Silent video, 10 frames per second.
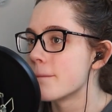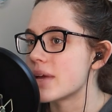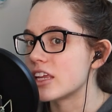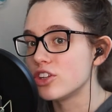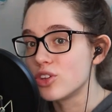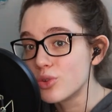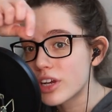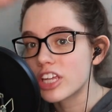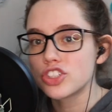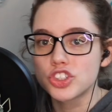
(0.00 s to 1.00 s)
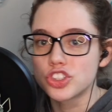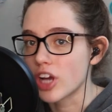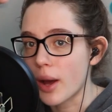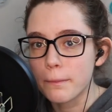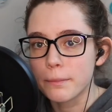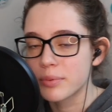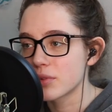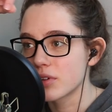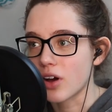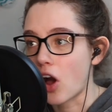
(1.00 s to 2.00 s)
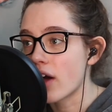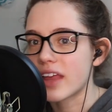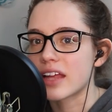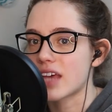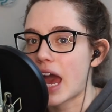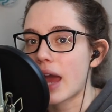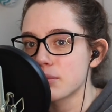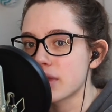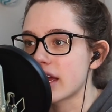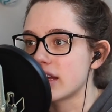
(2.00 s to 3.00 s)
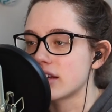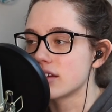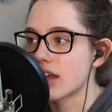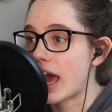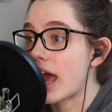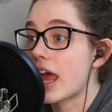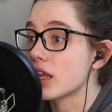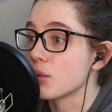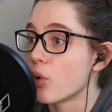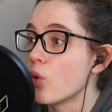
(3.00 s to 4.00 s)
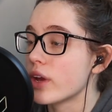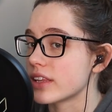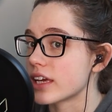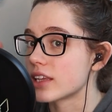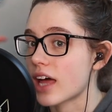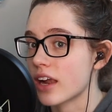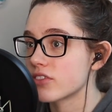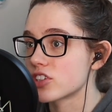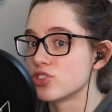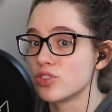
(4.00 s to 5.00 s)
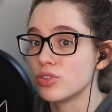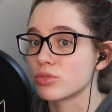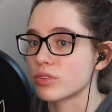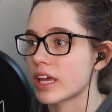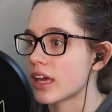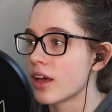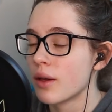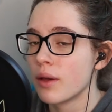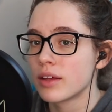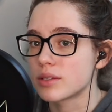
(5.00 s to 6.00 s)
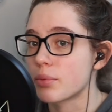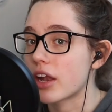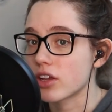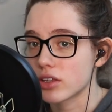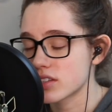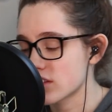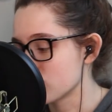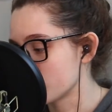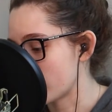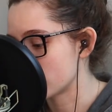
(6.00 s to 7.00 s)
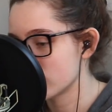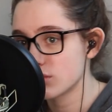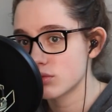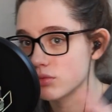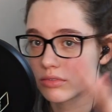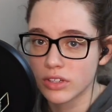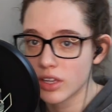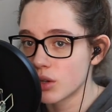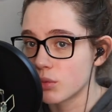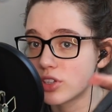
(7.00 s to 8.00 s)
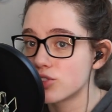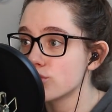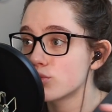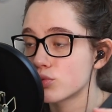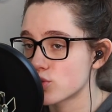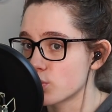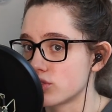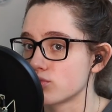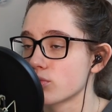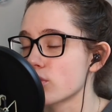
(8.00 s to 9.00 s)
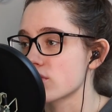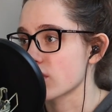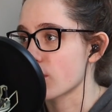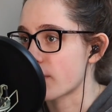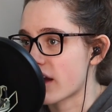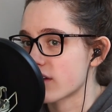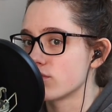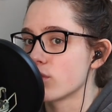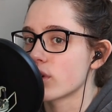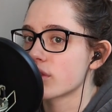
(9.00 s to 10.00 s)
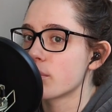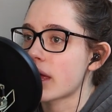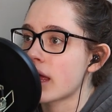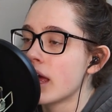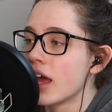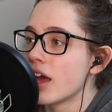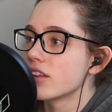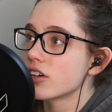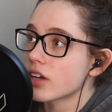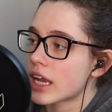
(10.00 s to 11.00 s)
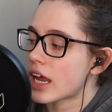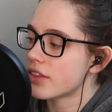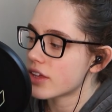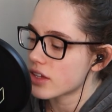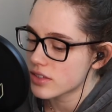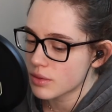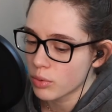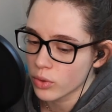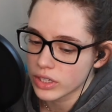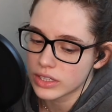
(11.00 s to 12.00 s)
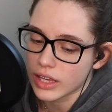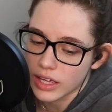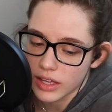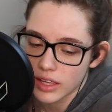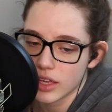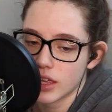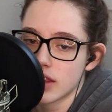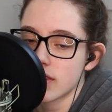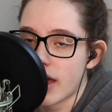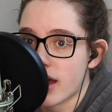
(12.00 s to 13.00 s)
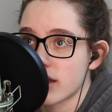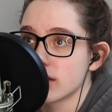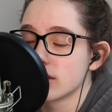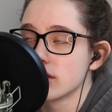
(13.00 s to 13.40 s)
and you can jump on that timeline at any point. Like a lot of us do, like depending on the situation, we do switch roles and go back and forth. But there again, I think it's important, like in that